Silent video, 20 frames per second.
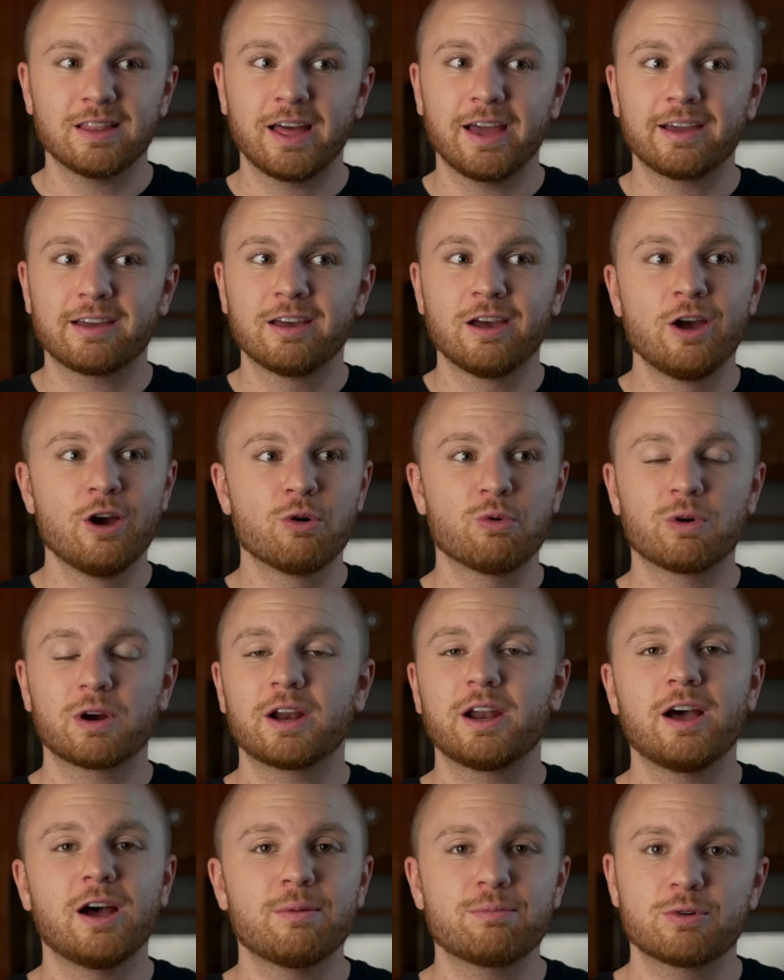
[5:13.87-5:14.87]
Like, we're
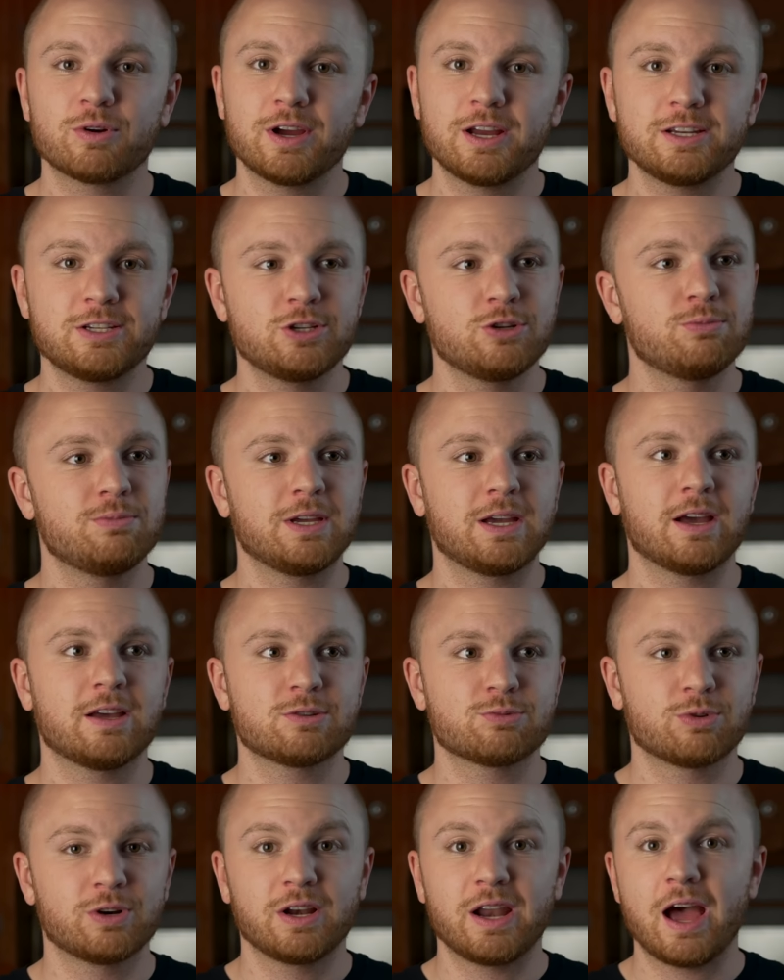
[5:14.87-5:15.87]
going to upgrade you
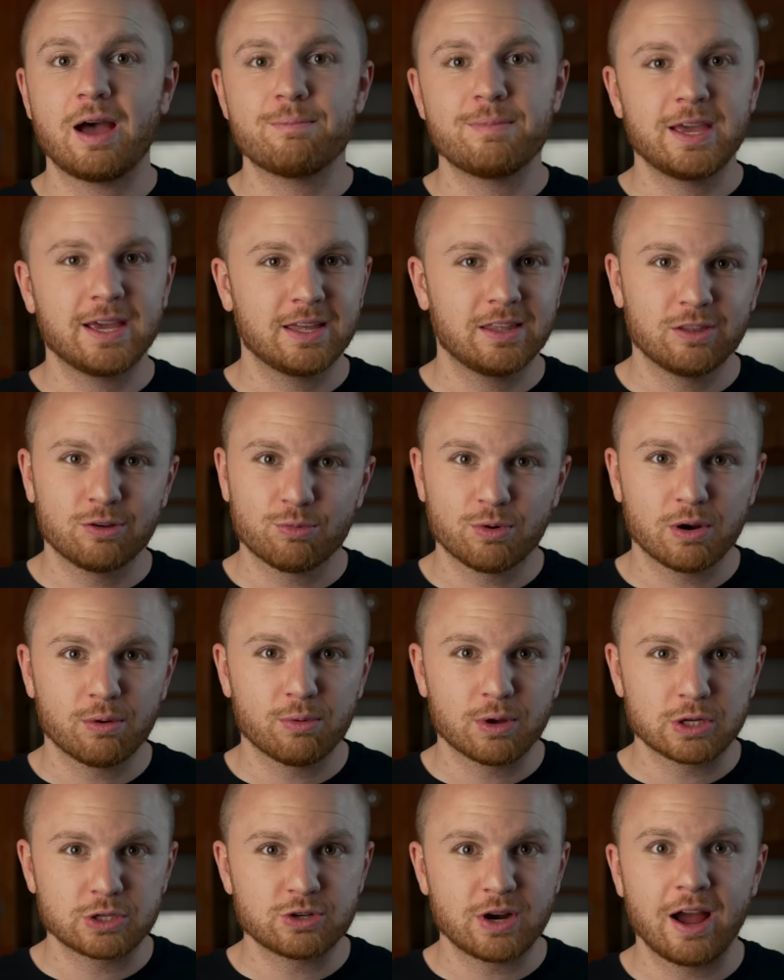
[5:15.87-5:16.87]
because we're not making the rear
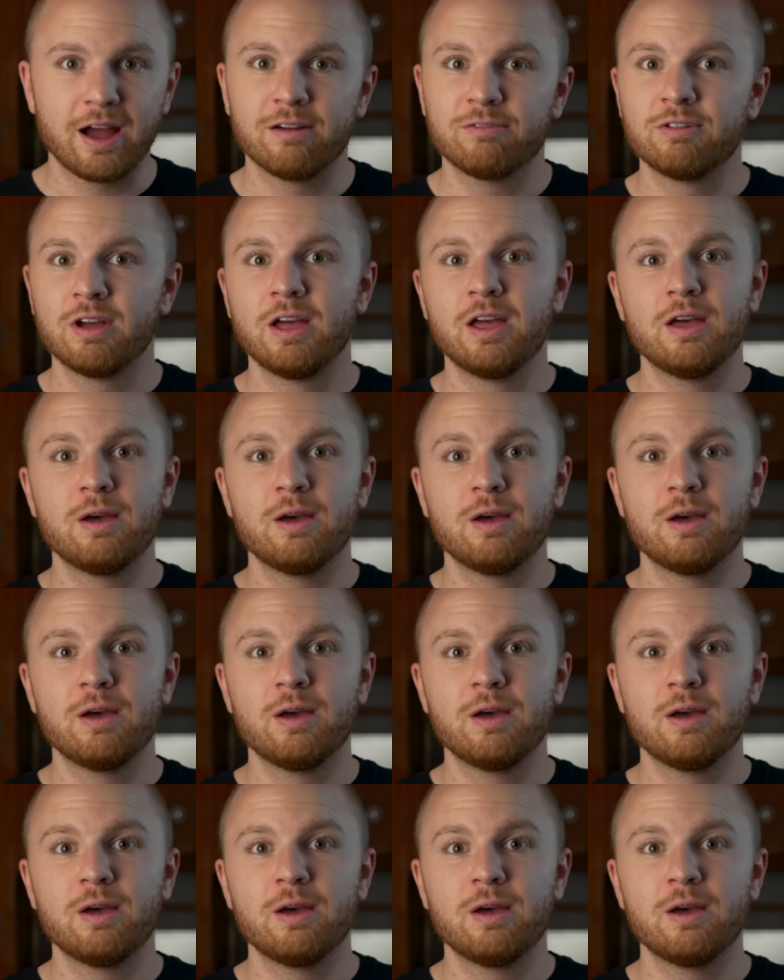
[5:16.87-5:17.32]
wheel drive